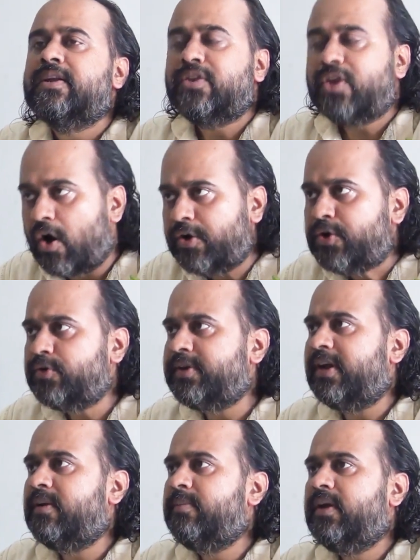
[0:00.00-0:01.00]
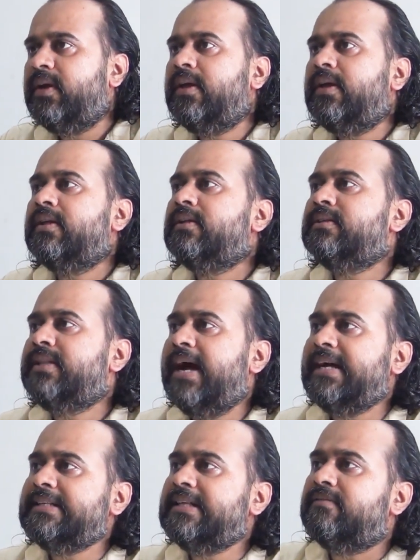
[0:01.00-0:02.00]
Now you tell me
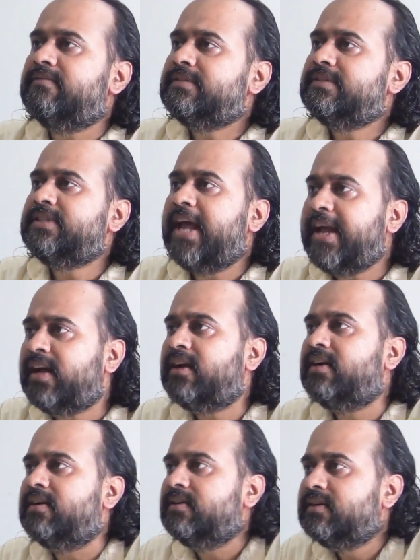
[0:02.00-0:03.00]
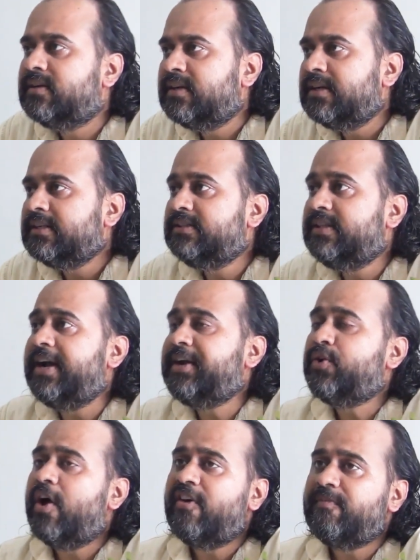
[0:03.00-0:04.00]
that the thing
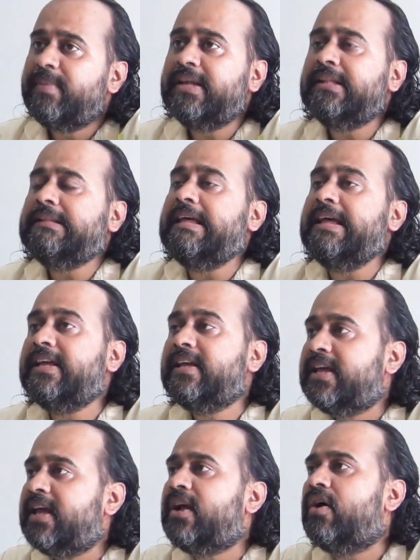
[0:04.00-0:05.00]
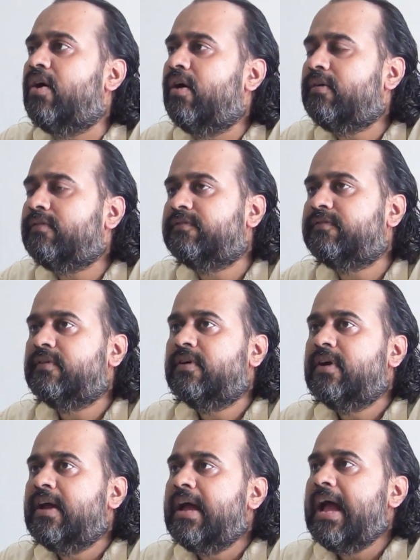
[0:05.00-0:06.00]
that you have been thinking of
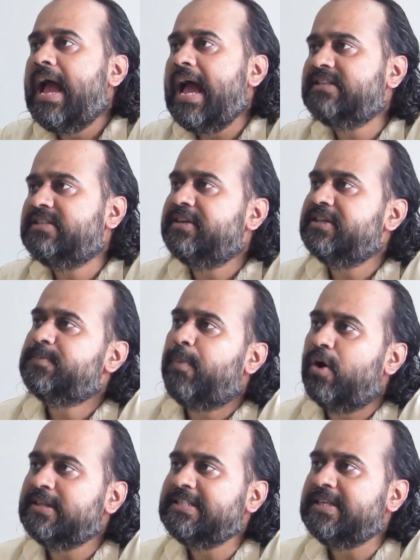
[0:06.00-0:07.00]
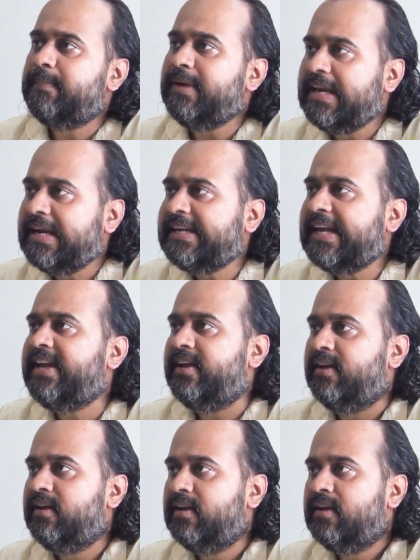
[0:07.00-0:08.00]
as
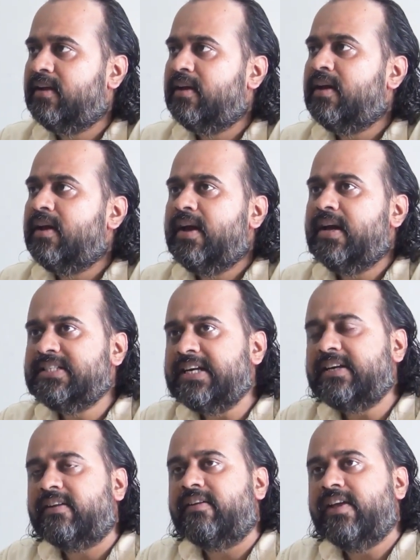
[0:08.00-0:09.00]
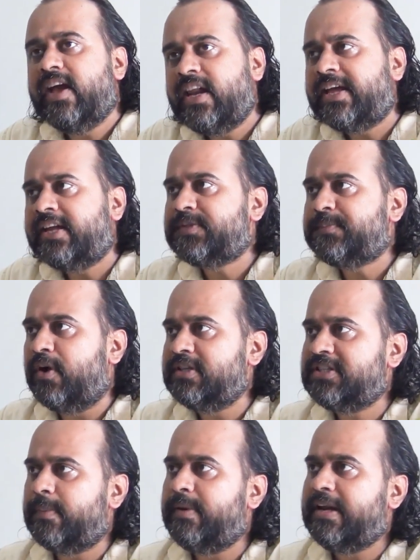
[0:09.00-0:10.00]
responsibility is it really
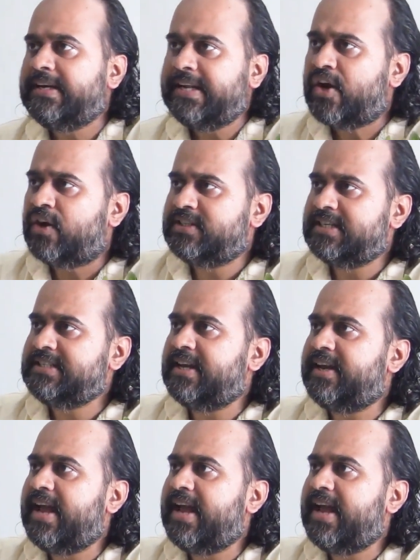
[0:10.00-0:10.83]
responsibility or just a